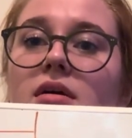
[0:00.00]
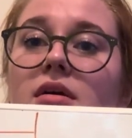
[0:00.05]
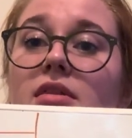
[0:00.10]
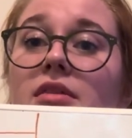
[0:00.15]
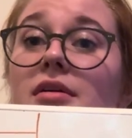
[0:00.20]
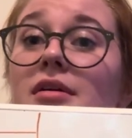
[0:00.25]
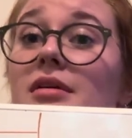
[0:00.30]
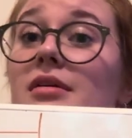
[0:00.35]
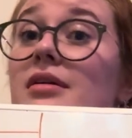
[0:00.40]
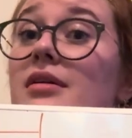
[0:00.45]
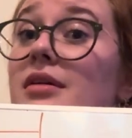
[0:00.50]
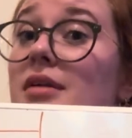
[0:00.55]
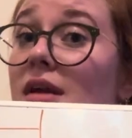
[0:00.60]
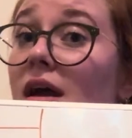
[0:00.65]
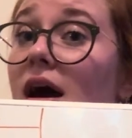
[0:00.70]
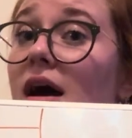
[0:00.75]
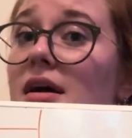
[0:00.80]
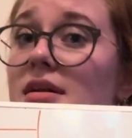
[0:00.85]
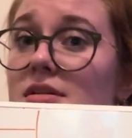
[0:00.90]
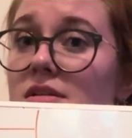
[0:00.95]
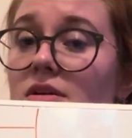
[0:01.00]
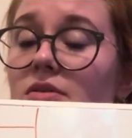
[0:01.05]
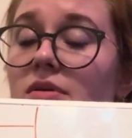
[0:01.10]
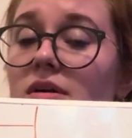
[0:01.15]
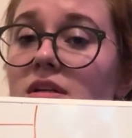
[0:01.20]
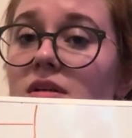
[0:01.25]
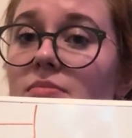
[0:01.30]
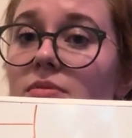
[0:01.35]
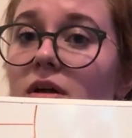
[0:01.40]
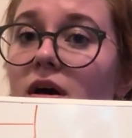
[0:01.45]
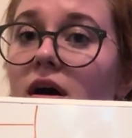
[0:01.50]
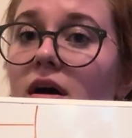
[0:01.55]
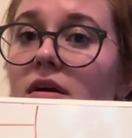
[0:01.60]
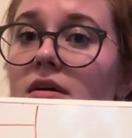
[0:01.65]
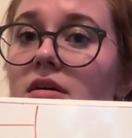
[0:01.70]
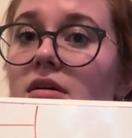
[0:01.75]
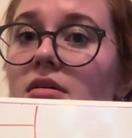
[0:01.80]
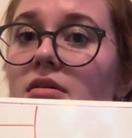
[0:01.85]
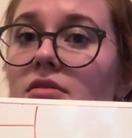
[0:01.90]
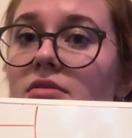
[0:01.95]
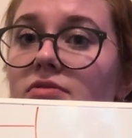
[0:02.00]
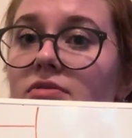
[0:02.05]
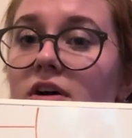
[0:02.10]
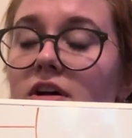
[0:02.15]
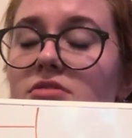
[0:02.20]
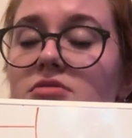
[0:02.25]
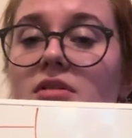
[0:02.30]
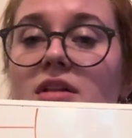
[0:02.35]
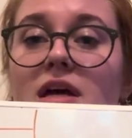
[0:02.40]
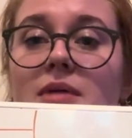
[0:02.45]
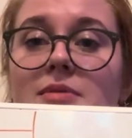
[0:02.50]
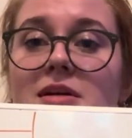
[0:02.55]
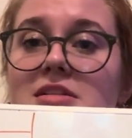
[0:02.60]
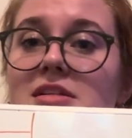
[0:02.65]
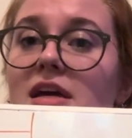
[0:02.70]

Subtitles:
They're not going to block phospholipase